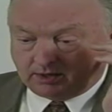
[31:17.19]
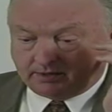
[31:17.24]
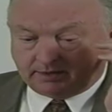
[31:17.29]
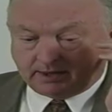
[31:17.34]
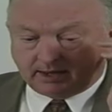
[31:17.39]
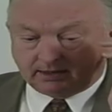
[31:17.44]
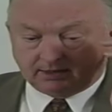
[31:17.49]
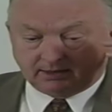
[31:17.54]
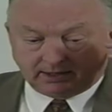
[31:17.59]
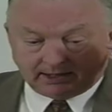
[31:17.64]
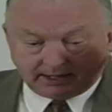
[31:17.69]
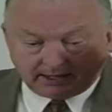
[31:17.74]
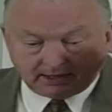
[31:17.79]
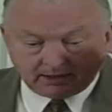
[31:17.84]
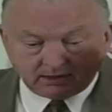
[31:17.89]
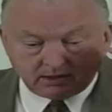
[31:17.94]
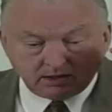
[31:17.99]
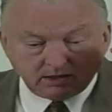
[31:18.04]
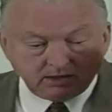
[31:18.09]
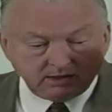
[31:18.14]
That
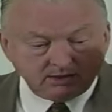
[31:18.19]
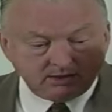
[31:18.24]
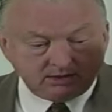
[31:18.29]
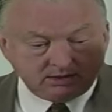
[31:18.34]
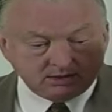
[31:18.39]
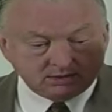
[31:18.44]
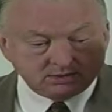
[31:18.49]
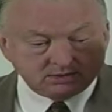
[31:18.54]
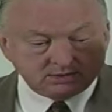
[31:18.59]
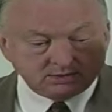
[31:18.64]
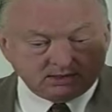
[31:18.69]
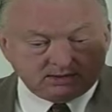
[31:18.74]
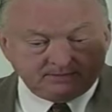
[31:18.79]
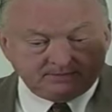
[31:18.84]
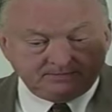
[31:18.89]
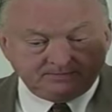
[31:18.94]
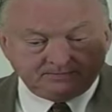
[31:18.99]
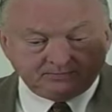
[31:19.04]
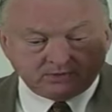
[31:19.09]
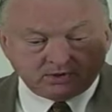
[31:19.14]
land, it's
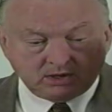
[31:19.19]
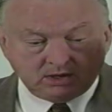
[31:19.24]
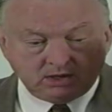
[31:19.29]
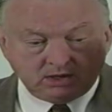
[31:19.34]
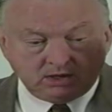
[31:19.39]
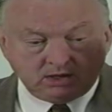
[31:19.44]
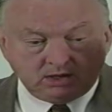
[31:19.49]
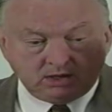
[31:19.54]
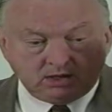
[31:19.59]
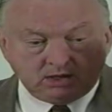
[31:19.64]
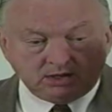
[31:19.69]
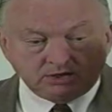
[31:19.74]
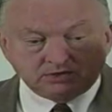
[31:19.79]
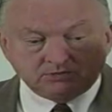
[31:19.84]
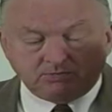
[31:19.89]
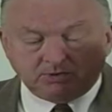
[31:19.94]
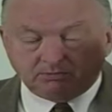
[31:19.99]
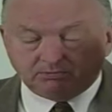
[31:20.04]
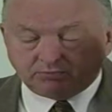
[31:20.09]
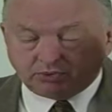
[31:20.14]

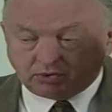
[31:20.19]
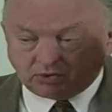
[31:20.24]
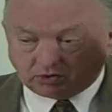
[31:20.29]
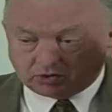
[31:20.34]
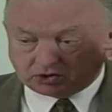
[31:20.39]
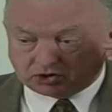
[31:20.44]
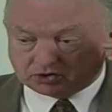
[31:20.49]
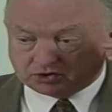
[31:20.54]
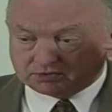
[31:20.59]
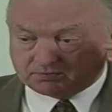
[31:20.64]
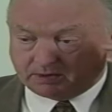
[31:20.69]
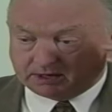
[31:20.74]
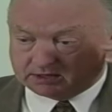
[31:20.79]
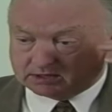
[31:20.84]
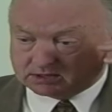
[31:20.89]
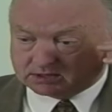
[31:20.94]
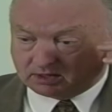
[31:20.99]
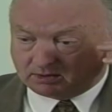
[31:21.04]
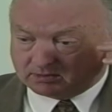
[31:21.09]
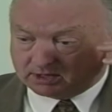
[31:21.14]
been purchased by
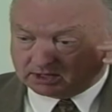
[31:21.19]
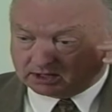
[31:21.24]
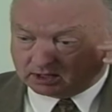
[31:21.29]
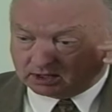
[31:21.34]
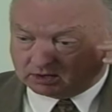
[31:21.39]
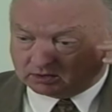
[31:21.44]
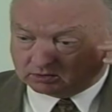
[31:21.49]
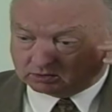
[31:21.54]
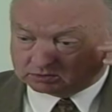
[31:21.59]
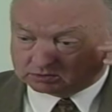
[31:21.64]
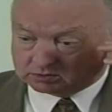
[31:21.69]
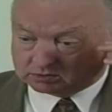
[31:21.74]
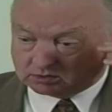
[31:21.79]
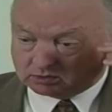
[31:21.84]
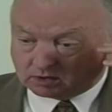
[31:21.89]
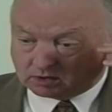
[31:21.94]
somebody else.